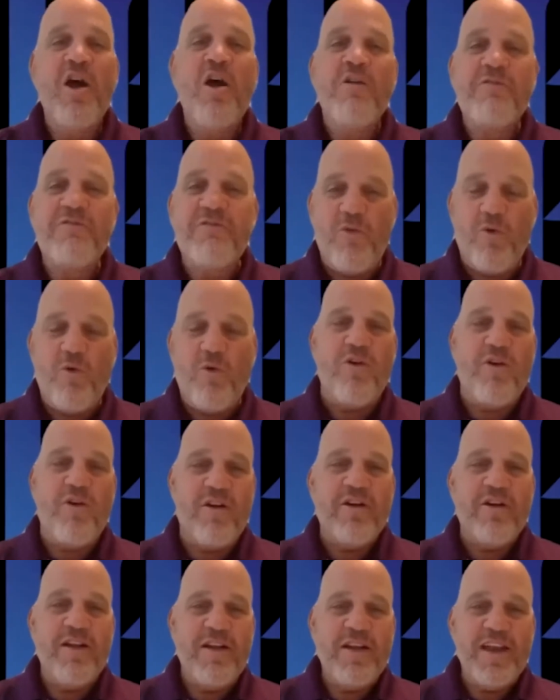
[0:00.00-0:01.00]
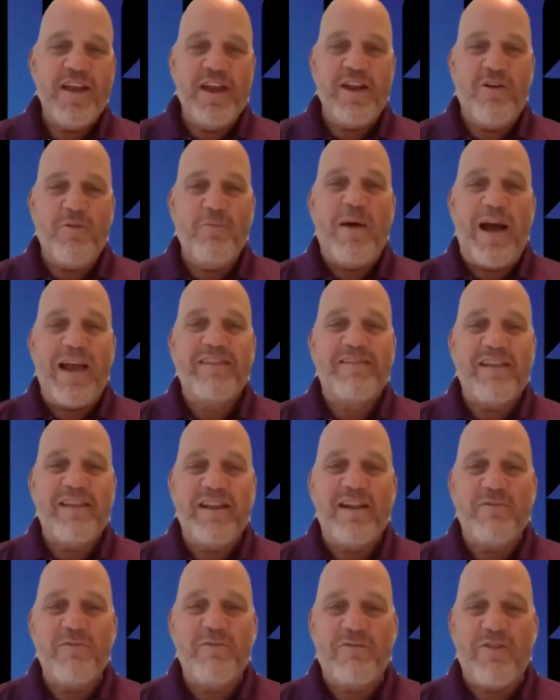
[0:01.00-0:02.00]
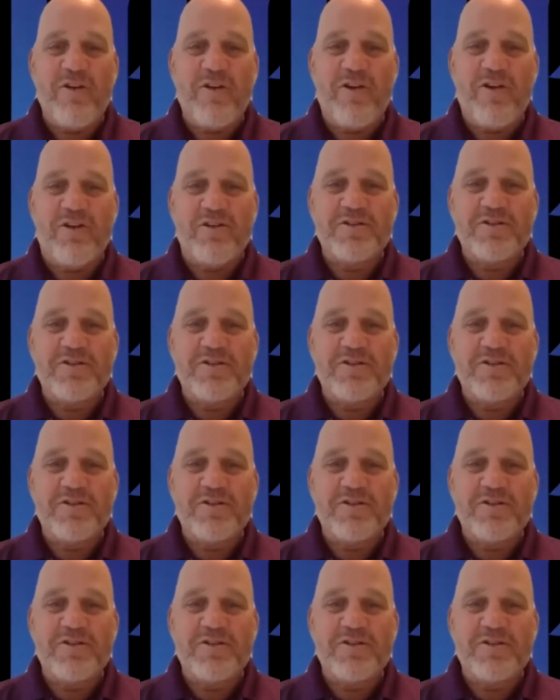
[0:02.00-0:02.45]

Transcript: for by sending referrals.